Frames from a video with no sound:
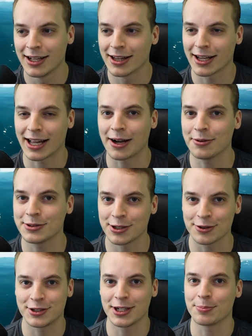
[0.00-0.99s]
Like, how is
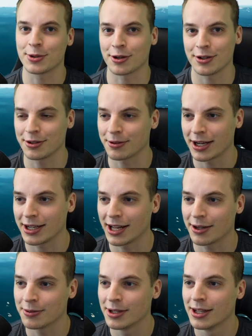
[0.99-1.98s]
your ship turning right
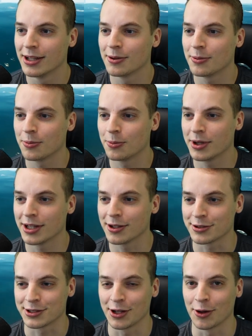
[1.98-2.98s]
now when
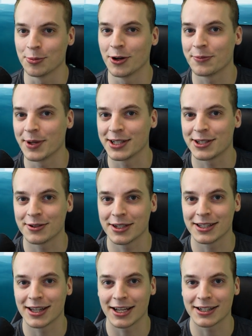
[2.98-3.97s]
there's no movement to
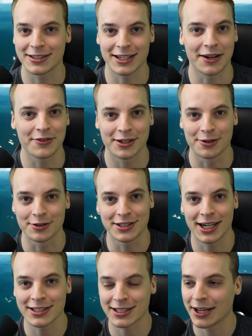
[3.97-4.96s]
it? Like, does it have a little
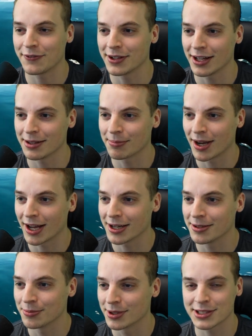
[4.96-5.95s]
jet siphon on the
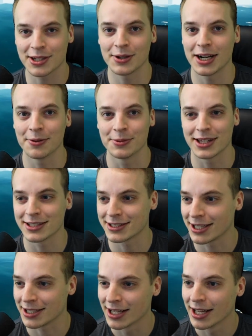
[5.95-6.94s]
bottom? What's going on with this
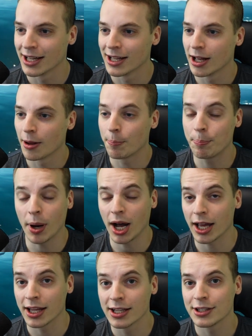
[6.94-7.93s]
thing?
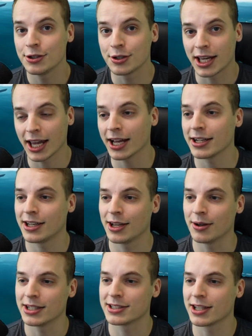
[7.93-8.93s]
But you can
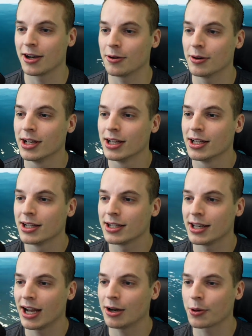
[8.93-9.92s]
do it. So
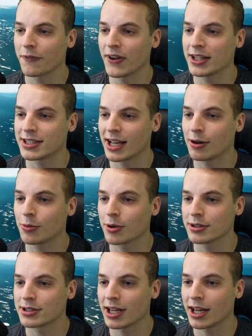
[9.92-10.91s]
now we're facing
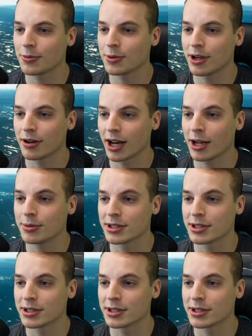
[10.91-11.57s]
outwards and we are able